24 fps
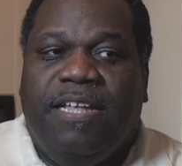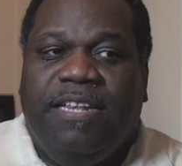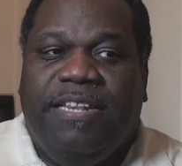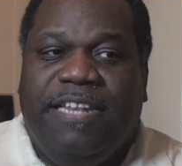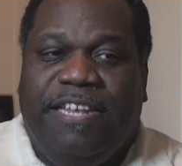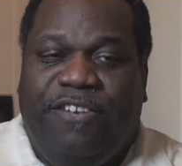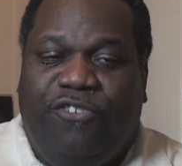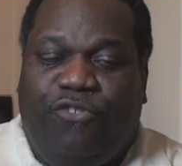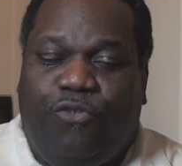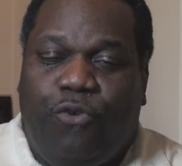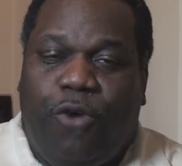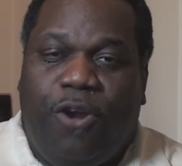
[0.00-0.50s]

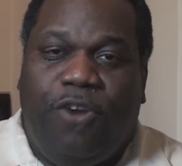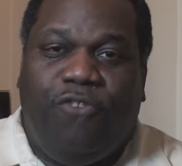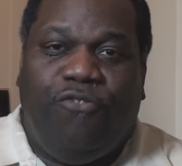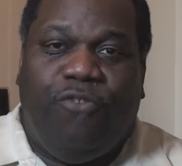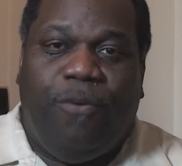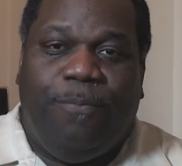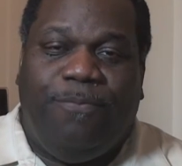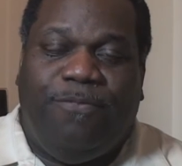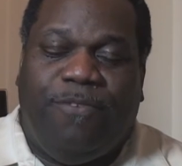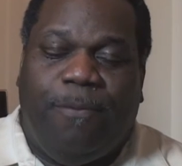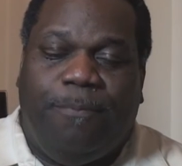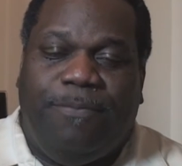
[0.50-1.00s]
the shorter
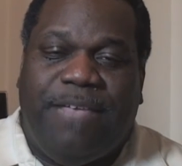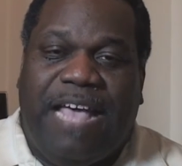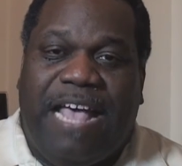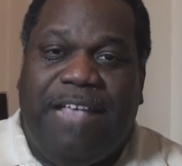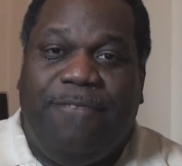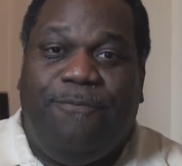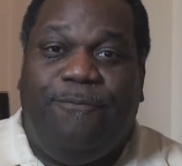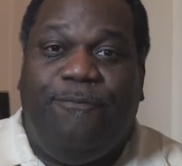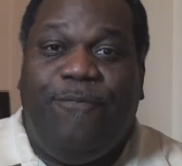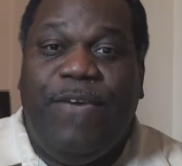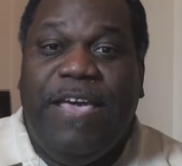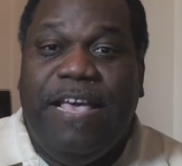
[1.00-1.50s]
trips
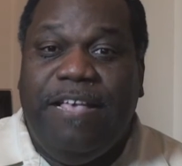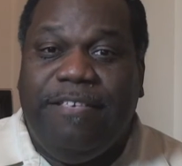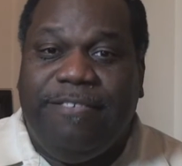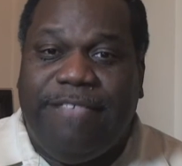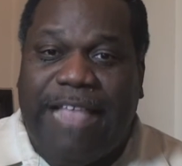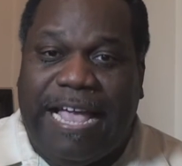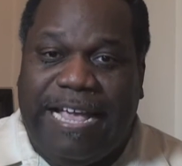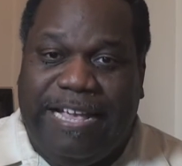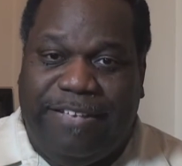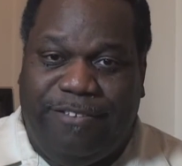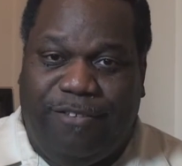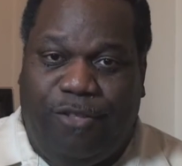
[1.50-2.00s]
sometimes feels
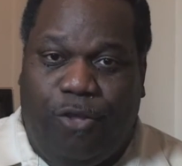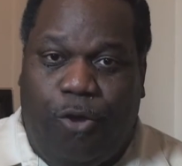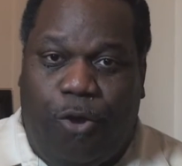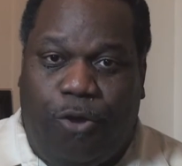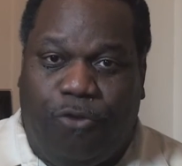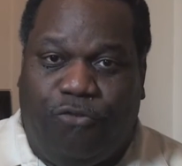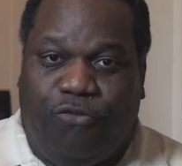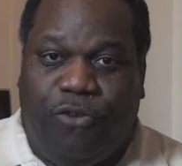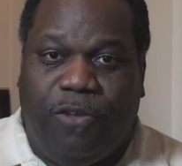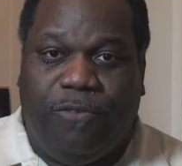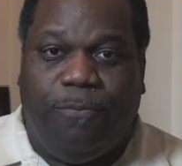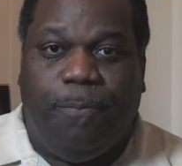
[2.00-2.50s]
like it's long
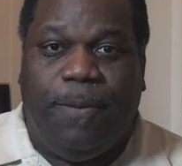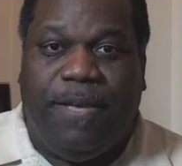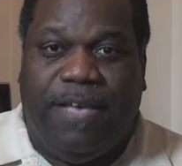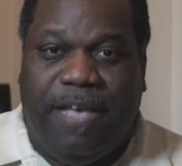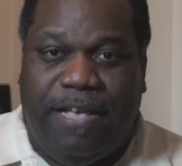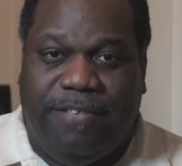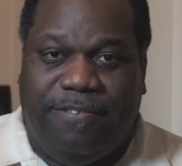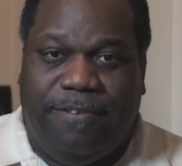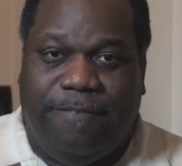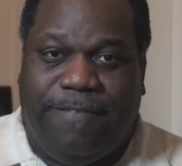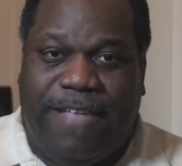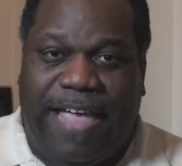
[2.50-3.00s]
trips
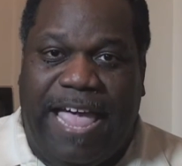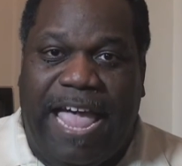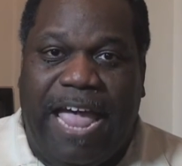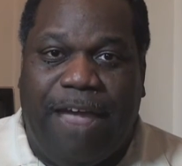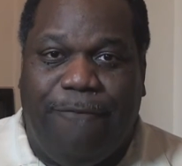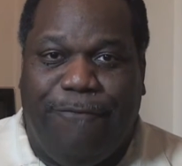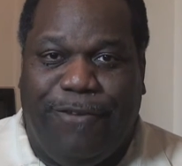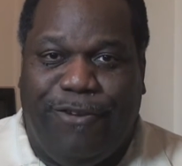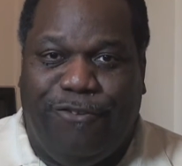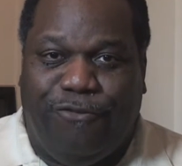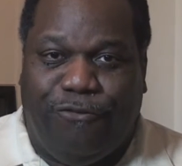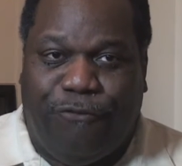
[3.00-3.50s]
because of the
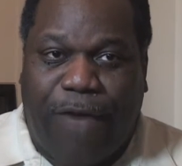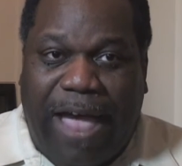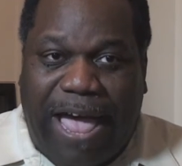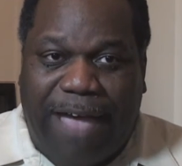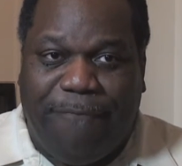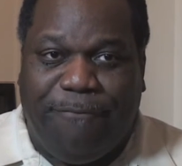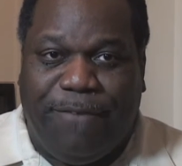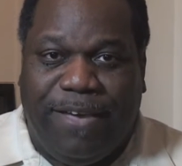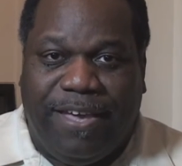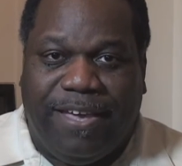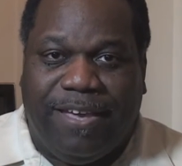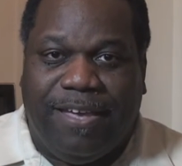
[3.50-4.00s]
heavy
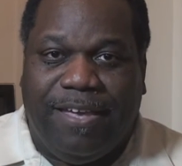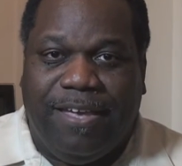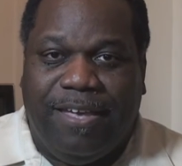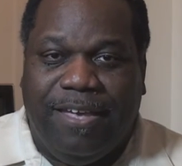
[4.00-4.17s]
traffic.